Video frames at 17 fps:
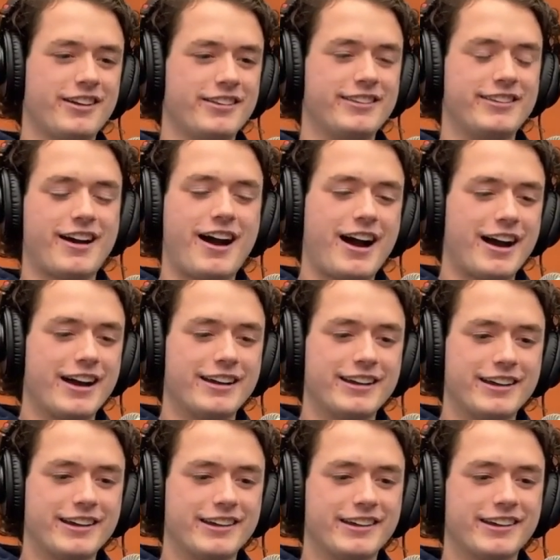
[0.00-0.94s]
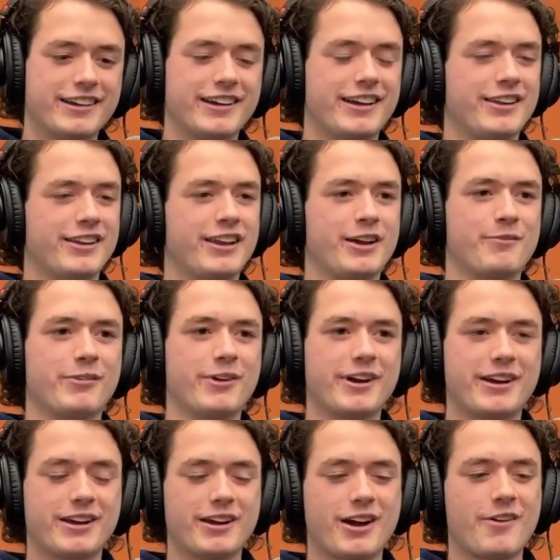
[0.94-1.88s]
dying and like
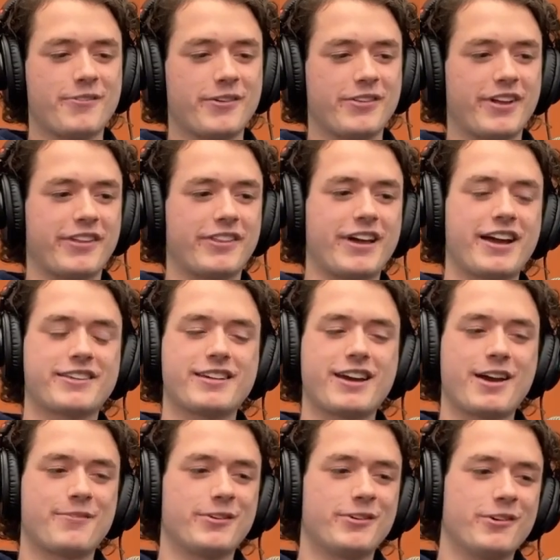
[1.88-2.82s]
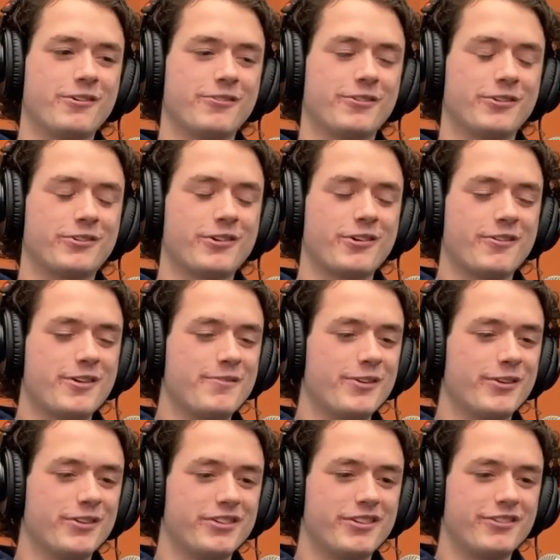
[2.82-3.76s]
breaking up, and like that's happened over so many
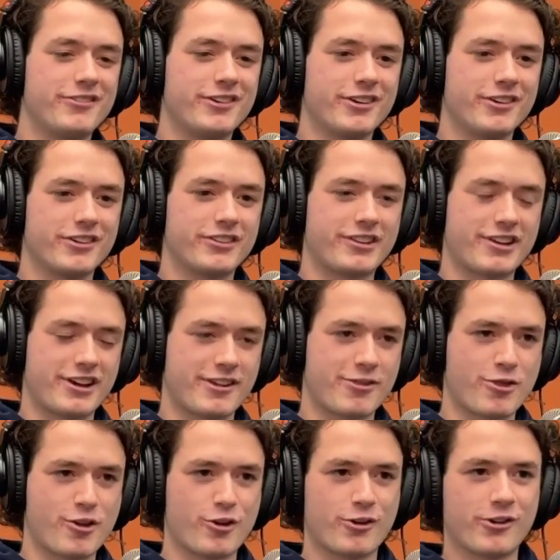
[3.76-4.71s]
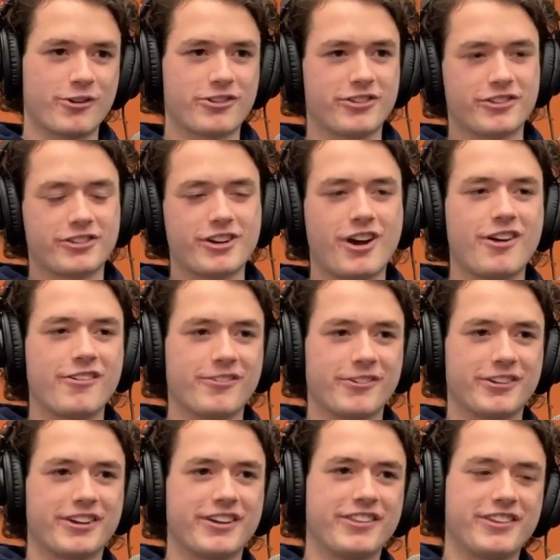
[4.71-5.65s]
millions of years that the earth is
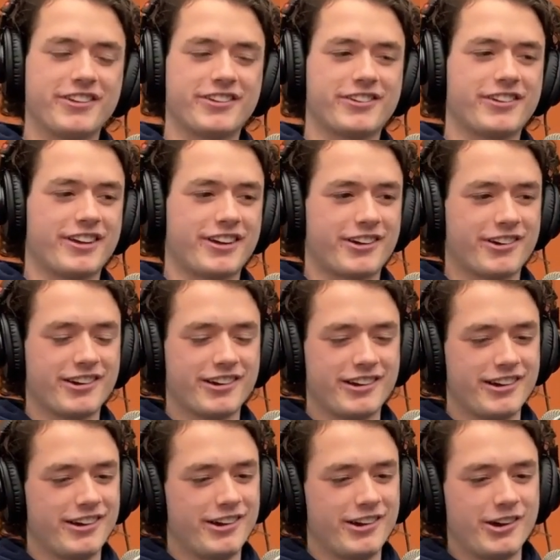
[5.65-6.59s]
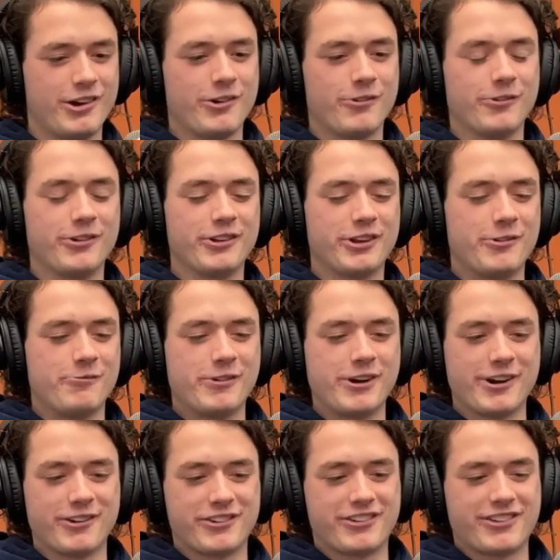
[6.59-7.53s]
covered in this like really
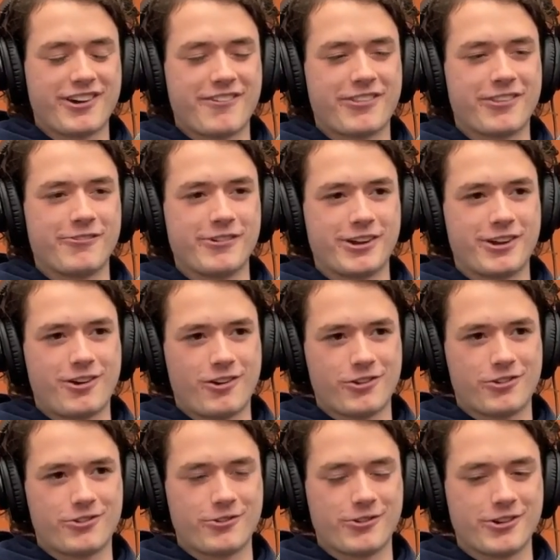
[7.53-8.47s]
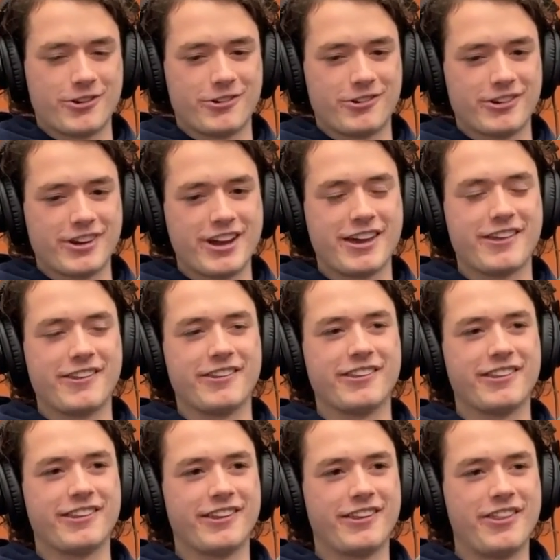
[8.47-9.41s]
weird stuff that we call soil,
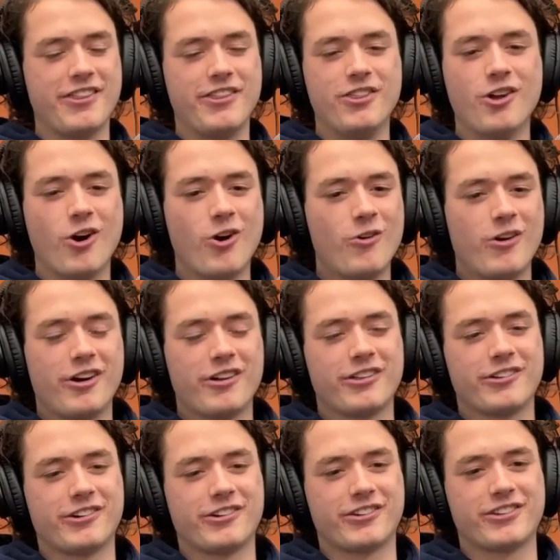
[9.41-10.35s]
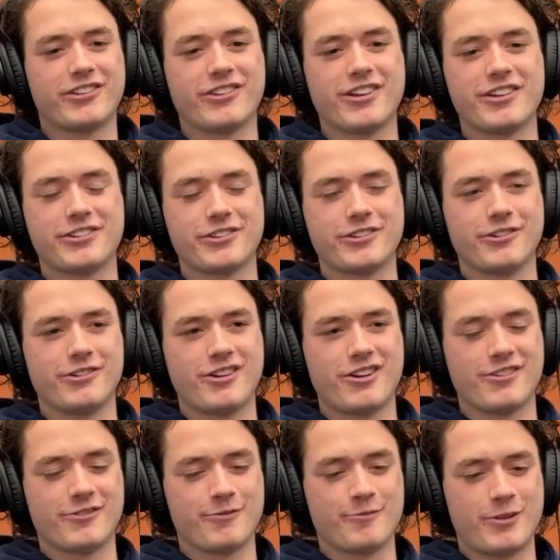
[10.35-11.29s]
and no other
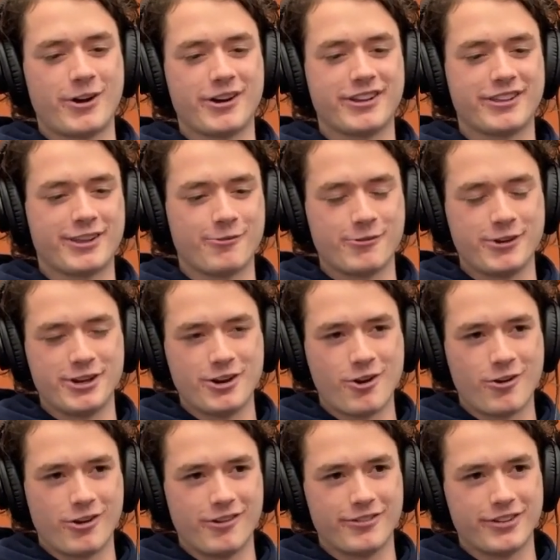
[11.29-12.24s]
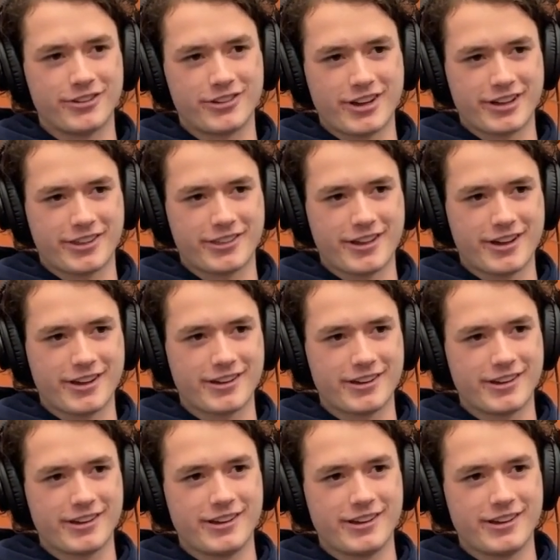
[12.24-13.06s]
celestial body that we know of is like that.